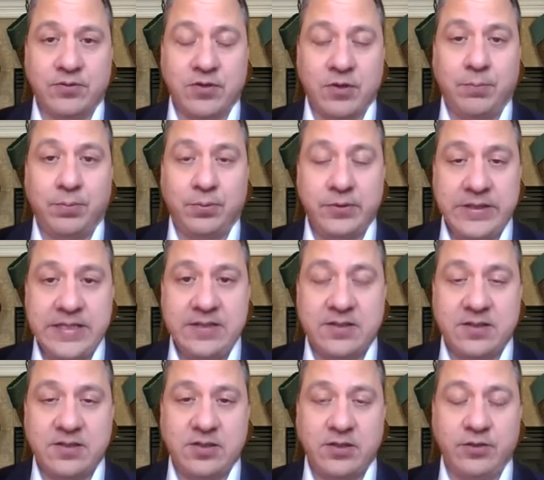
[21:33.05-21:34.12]
So please
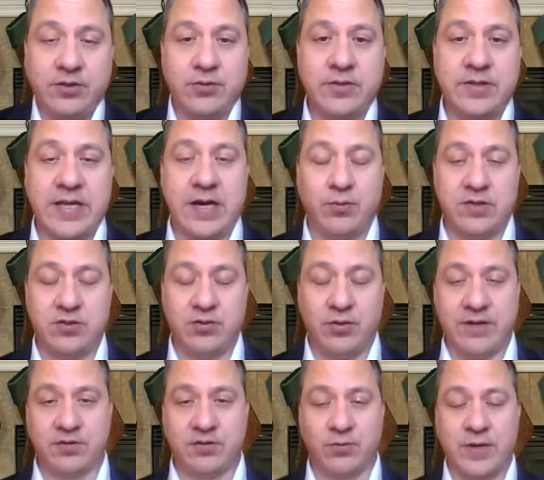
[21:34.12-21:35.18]
consider doing that. We still
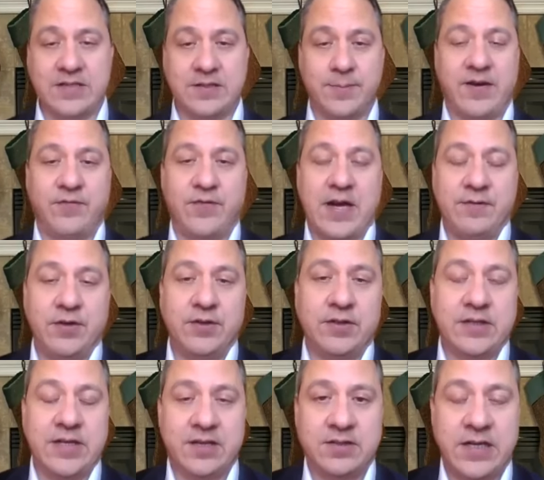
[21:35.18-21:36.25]
have to raise about
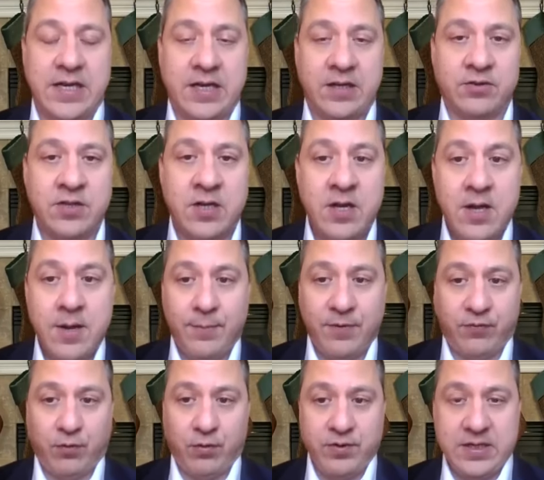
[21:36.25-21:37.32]
$500,000
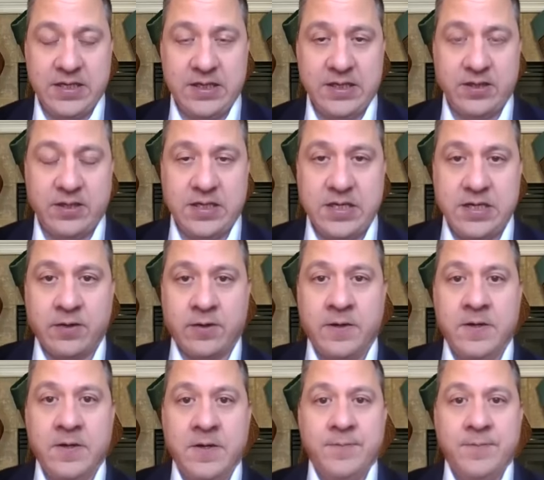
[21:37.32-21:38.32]
before the end of the year.